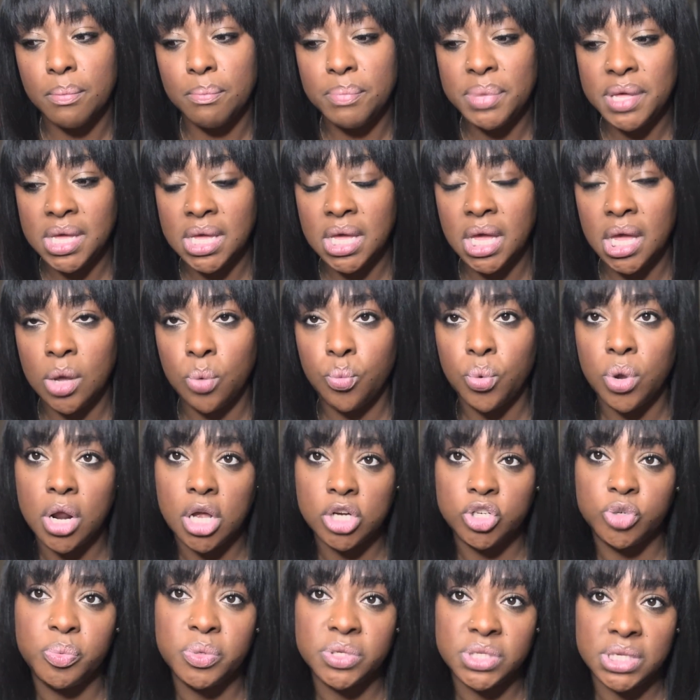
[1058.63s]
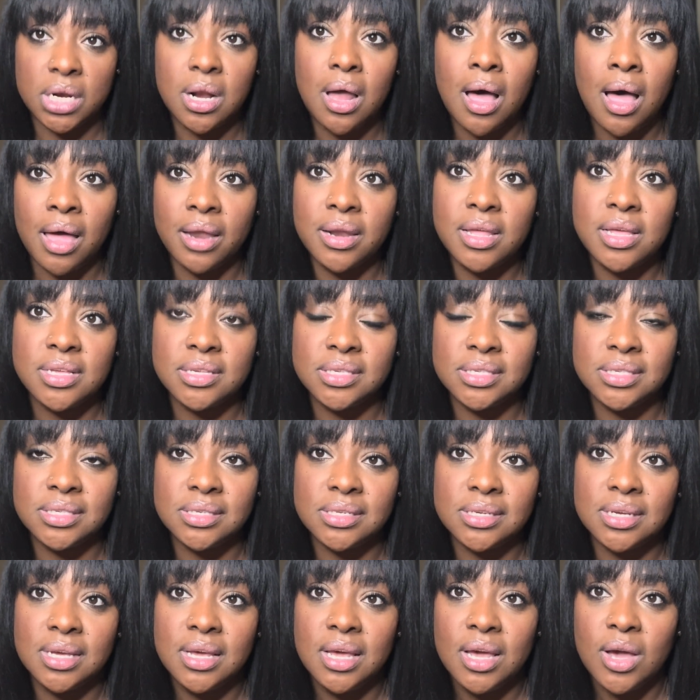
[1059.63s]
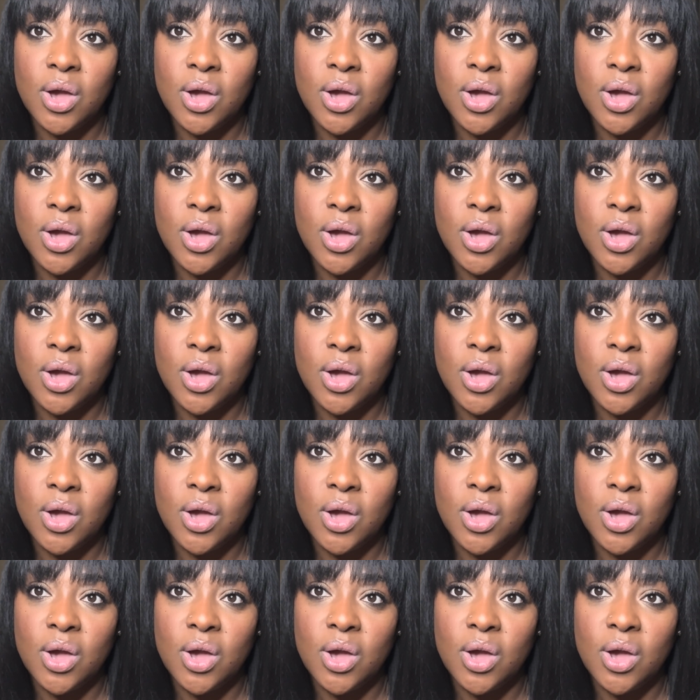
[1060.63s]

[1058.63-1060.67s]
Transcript: being 100% honest